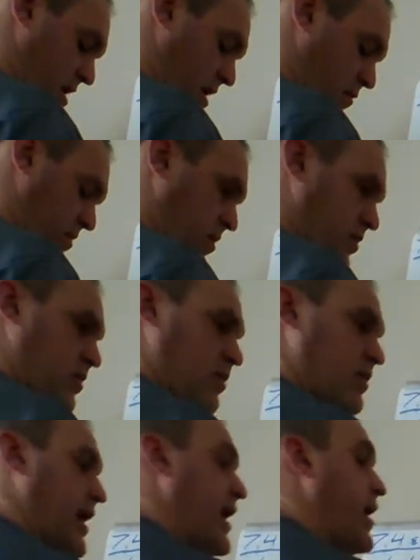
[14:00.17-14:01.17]
and when you do
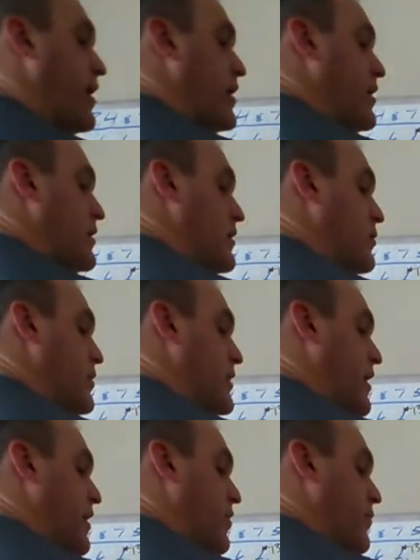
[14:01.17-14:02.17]
that, you would
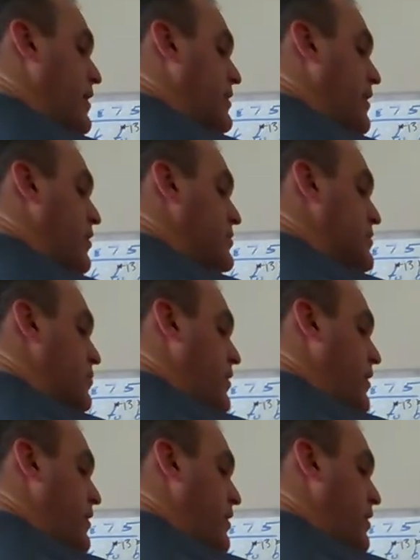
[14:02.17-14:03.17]
get
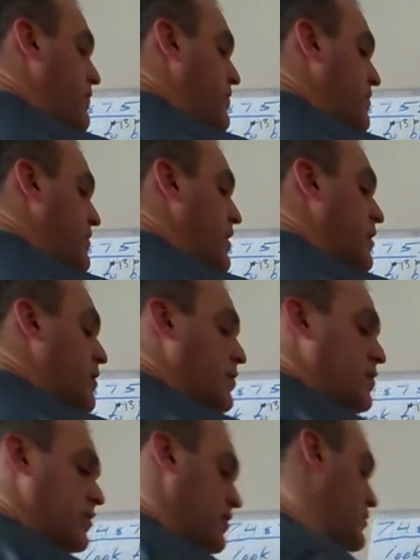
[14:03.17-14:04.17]
3,150.
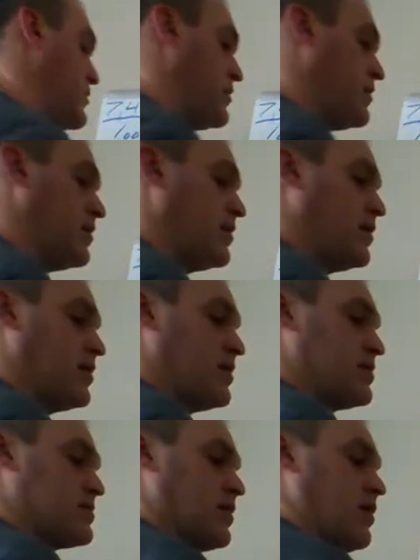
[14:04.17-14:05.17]

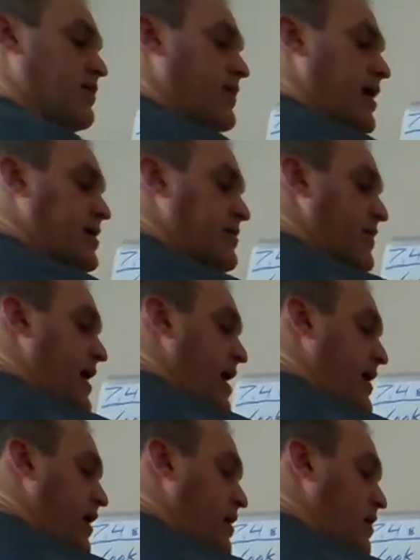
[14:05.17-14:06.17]
So if I
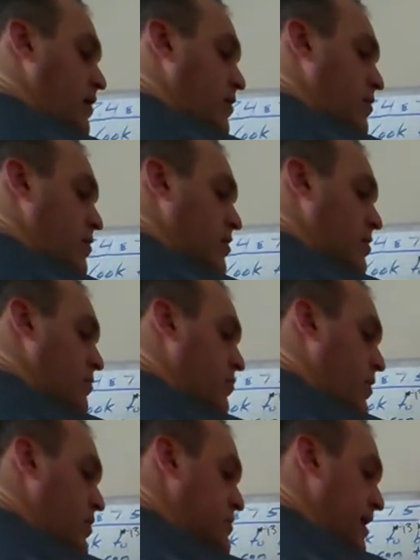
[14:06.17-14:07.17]
divided
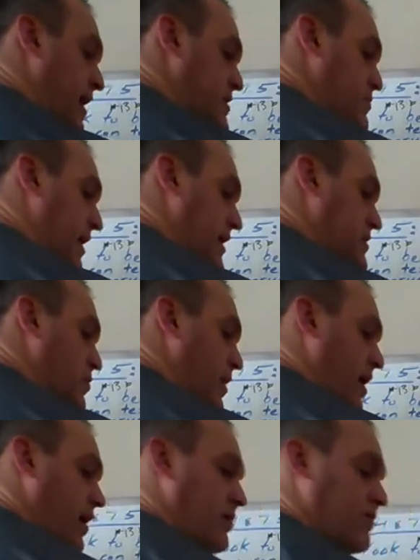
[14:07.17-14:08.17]
both sides by
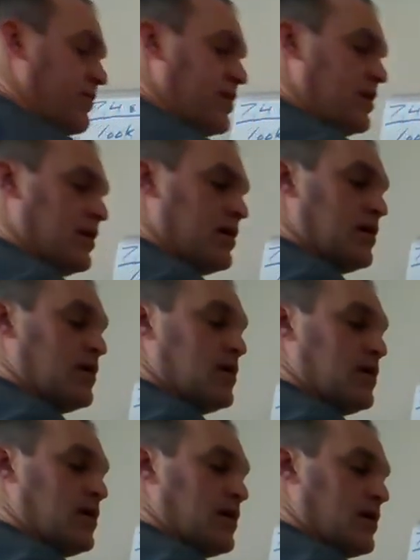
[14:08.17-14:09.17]
12,
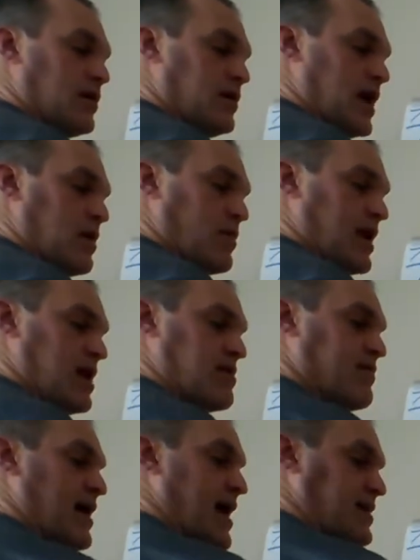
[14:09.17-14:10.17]
then when I
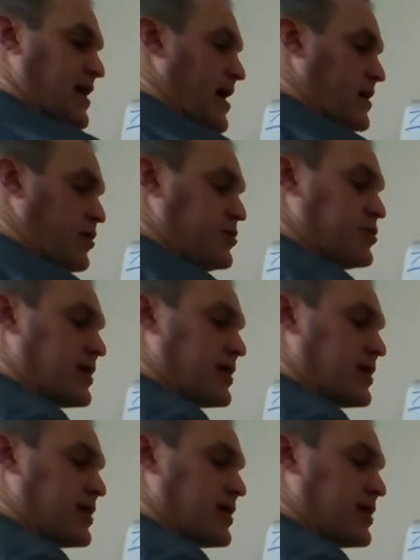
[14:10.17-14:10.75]
divide that, use your